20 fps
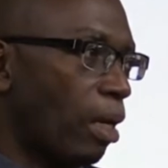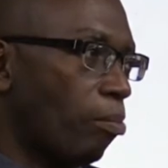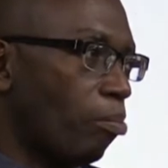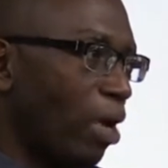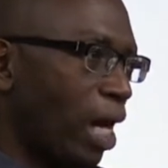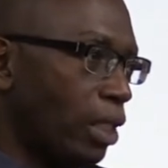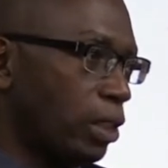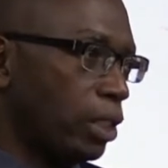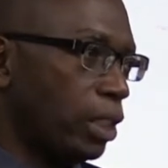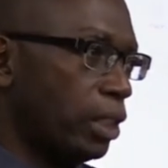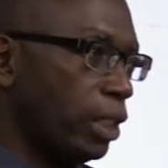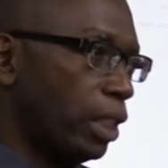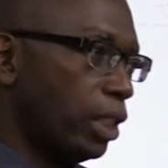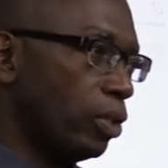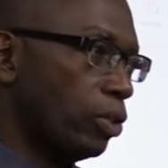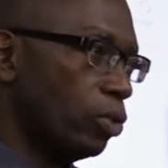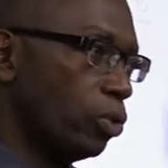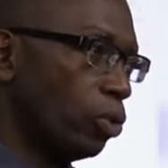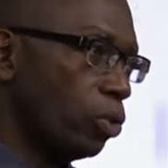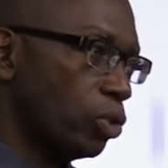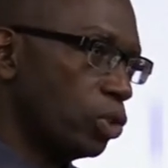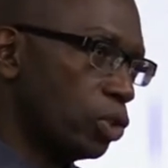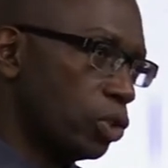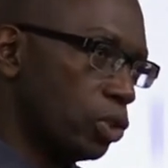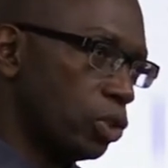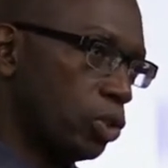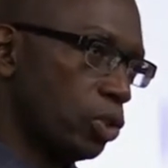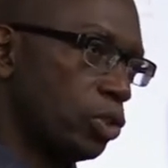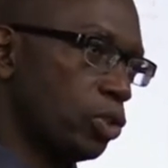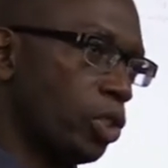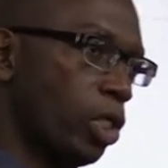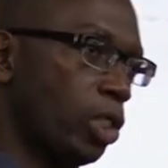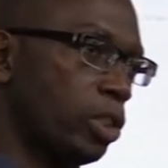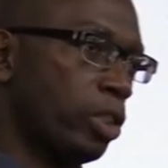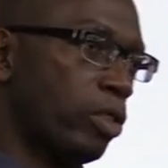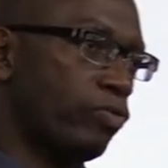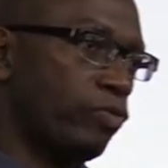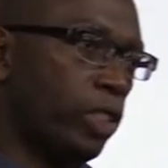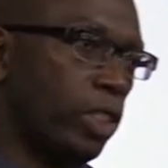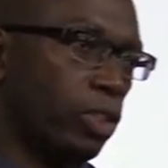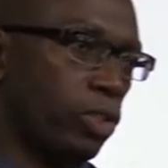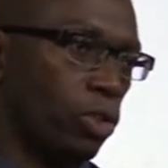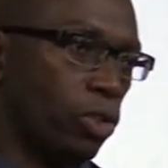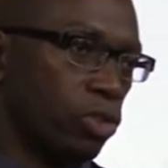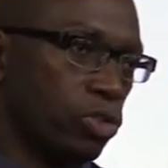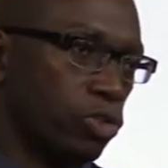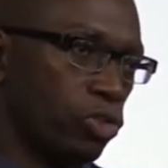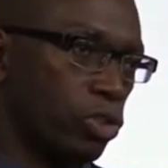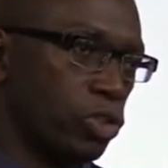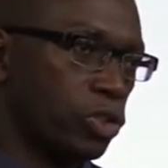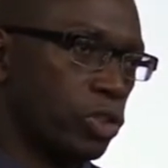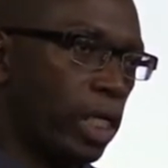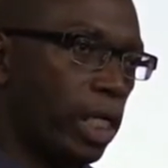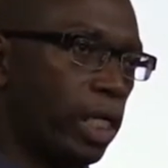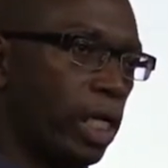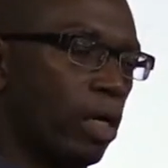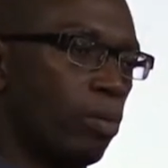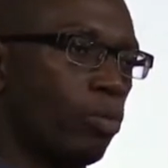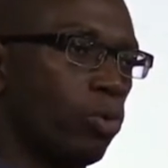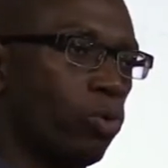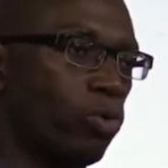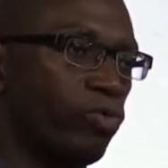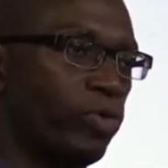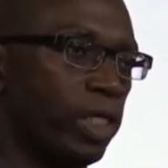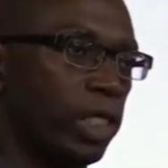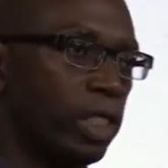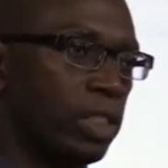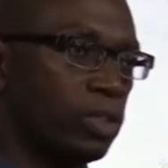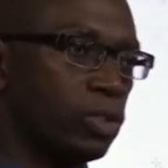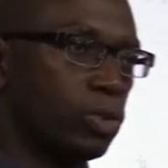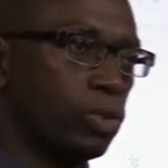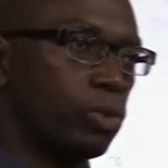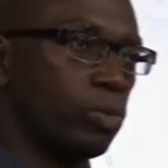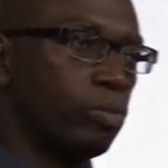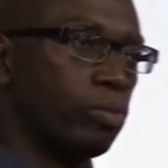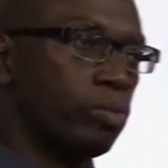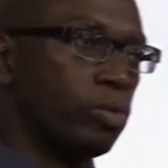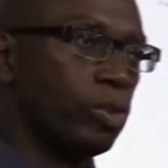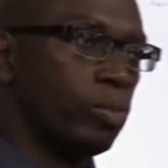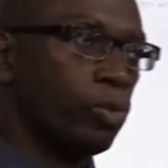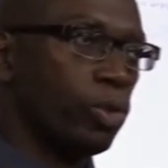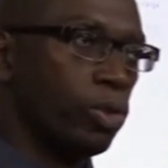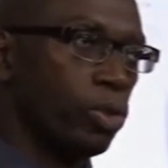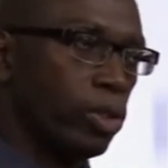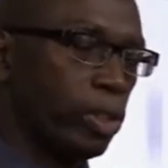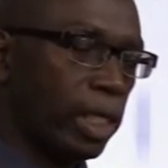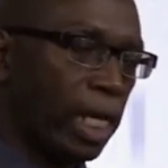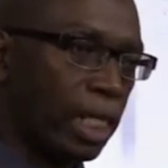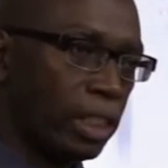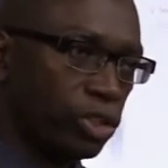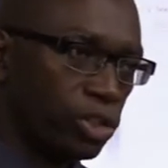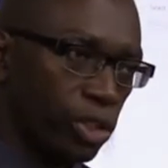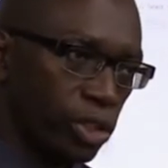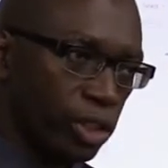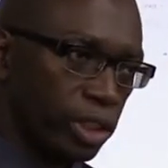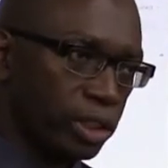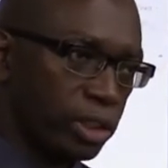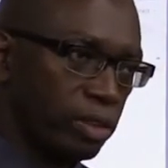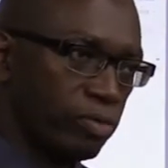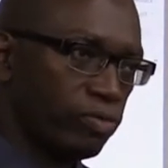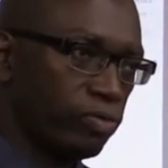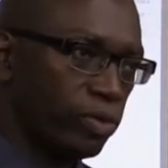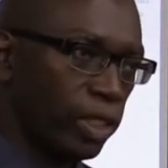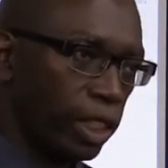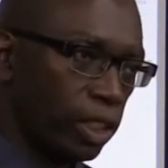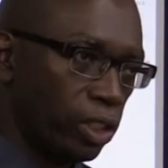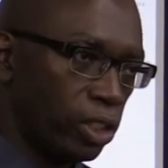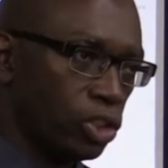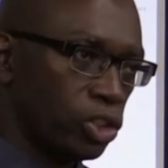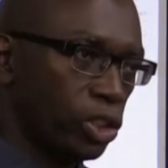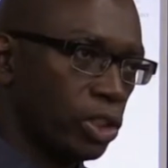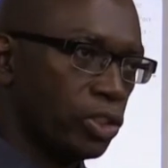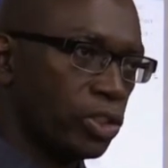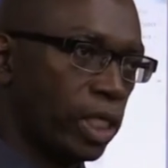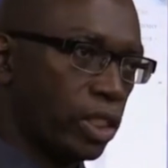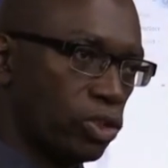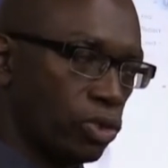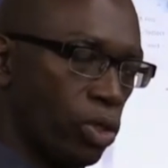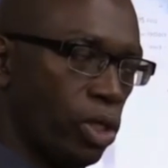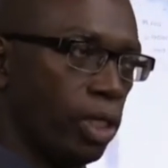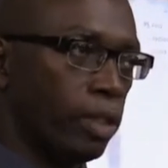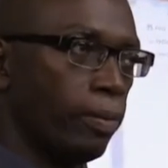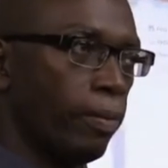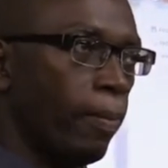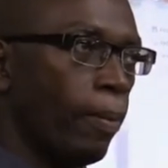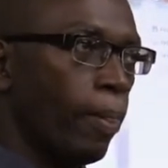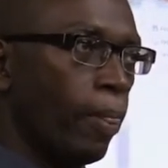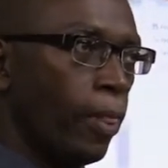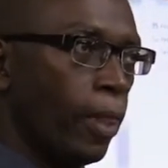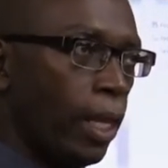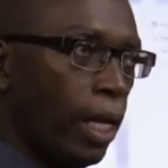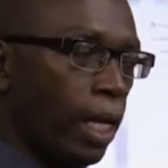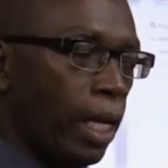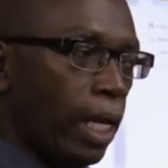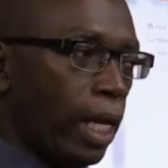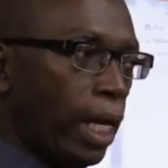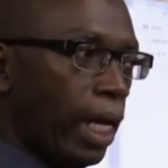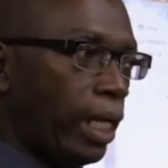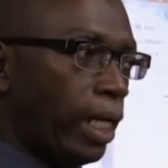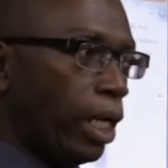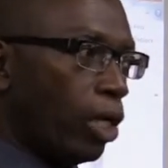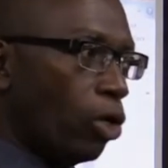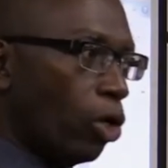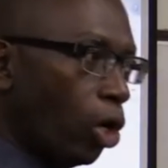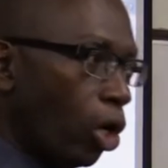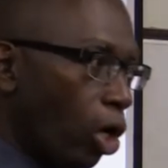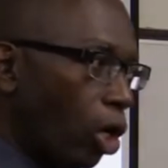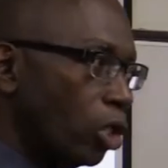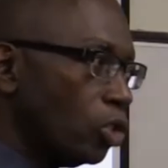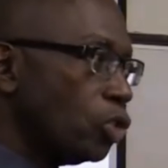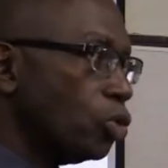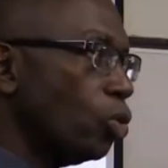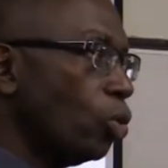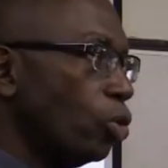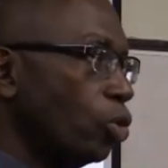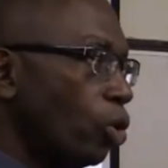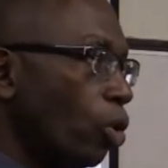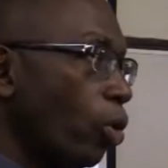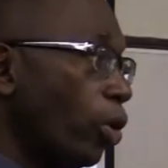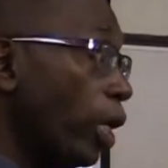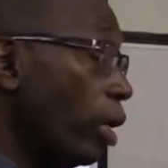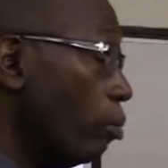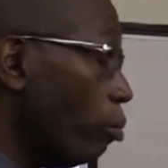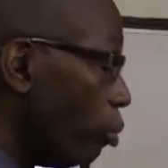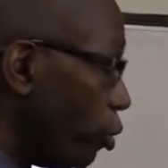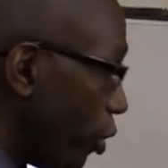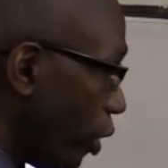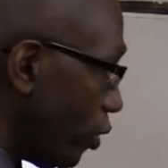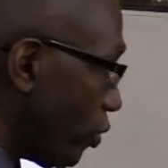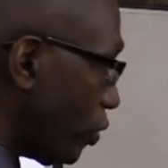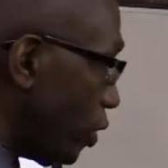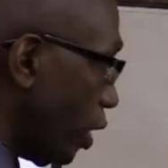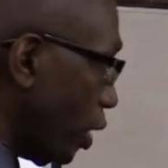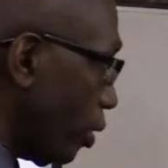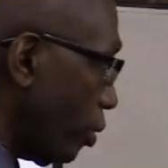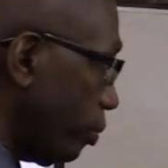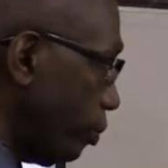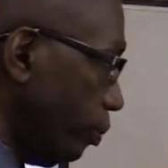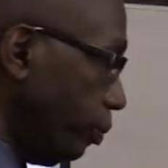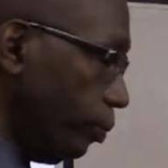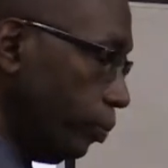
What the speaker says: abandoning those sort of industries and are moving into the more alternative energies and so on. And are also now embracing